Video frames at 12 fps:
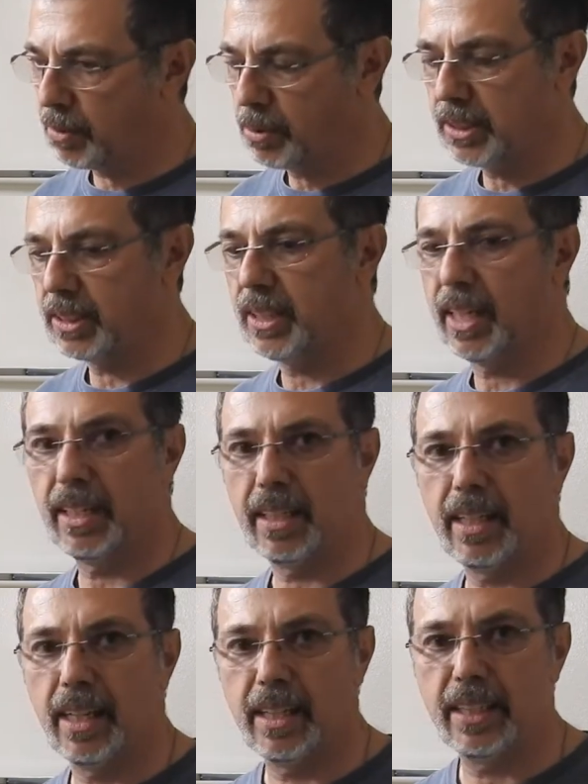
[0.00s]
which is 10
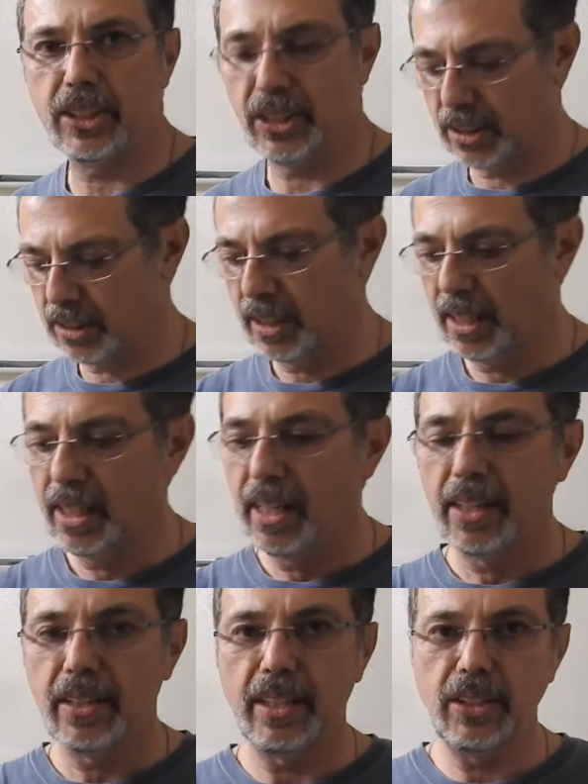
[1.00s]
1/8 inches,
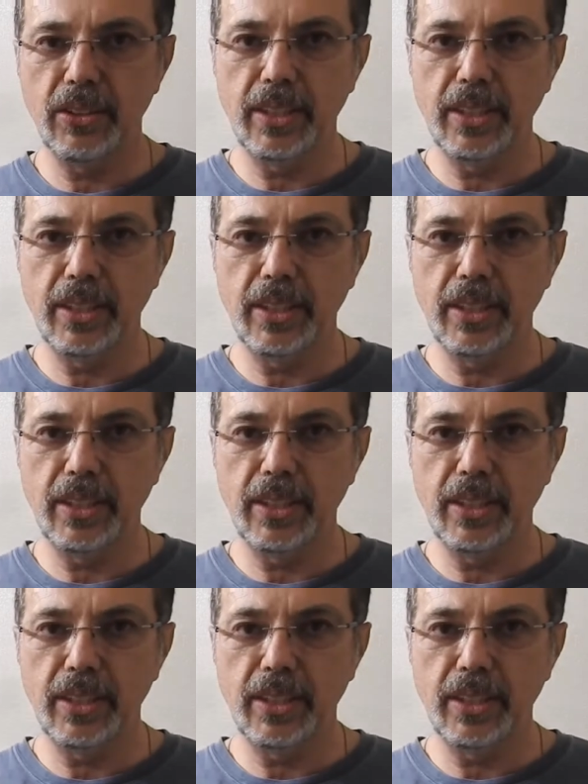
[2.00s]
then you